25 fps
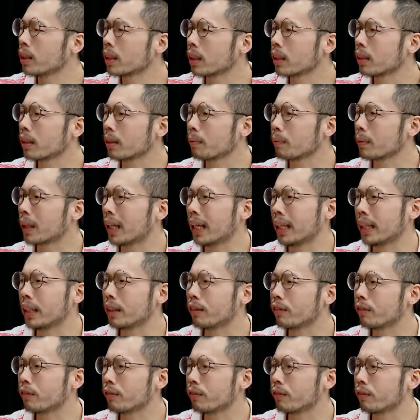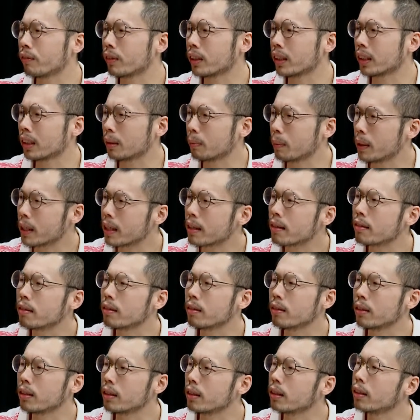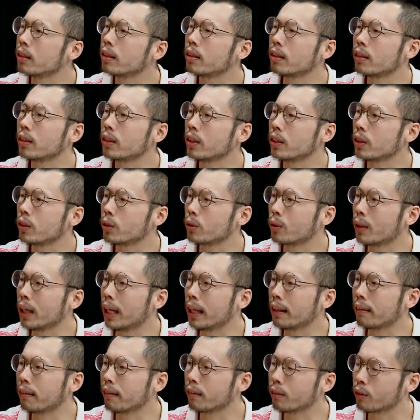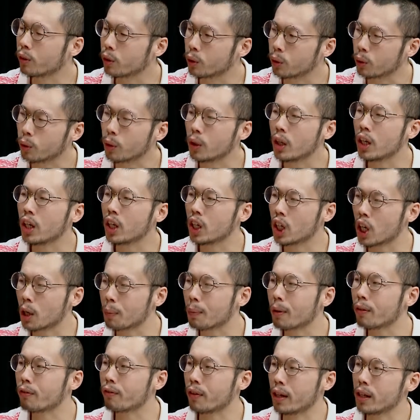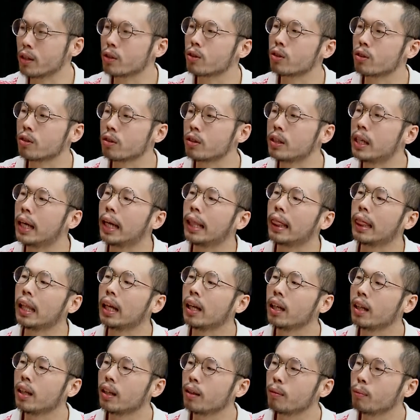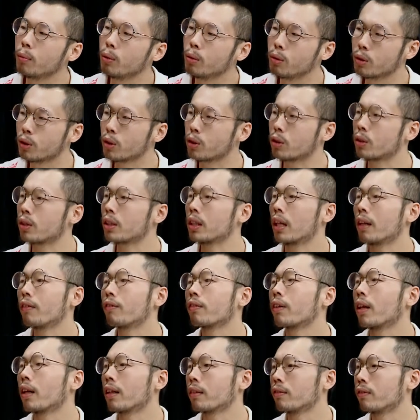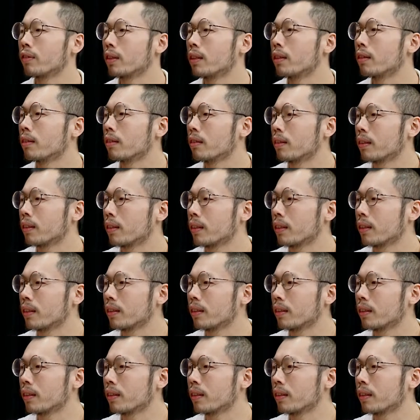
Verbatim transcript: some kind of experiences in relating to your profession that boost your self confidence.